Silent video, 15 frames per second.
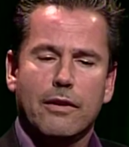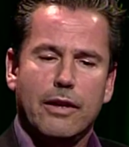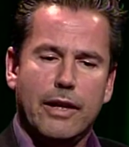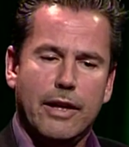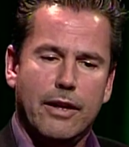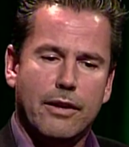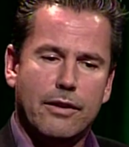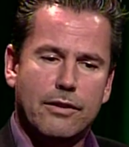
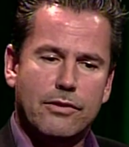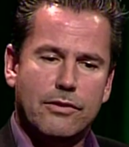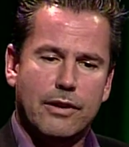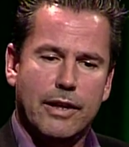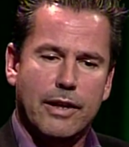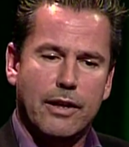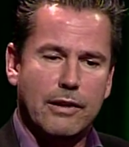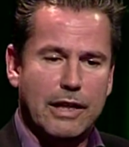
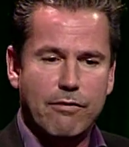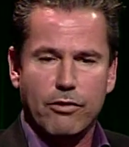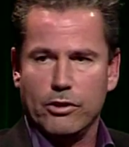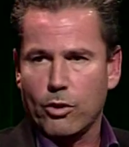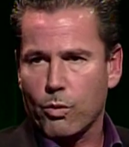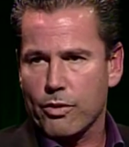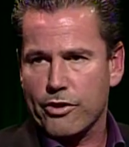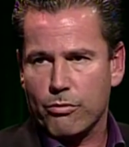and even
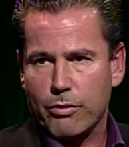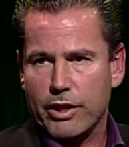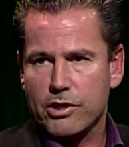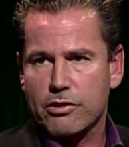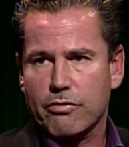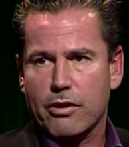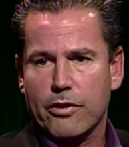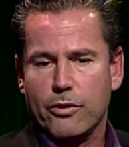lower the
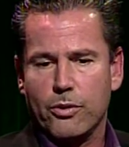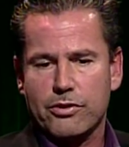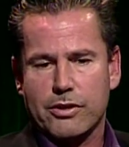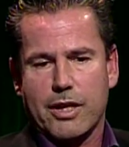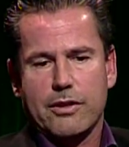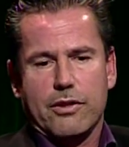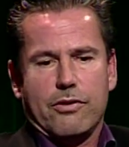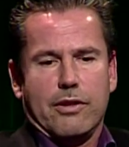reservoir and those
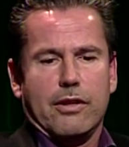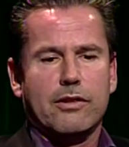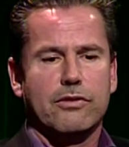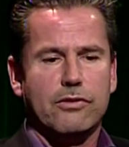kinds of things.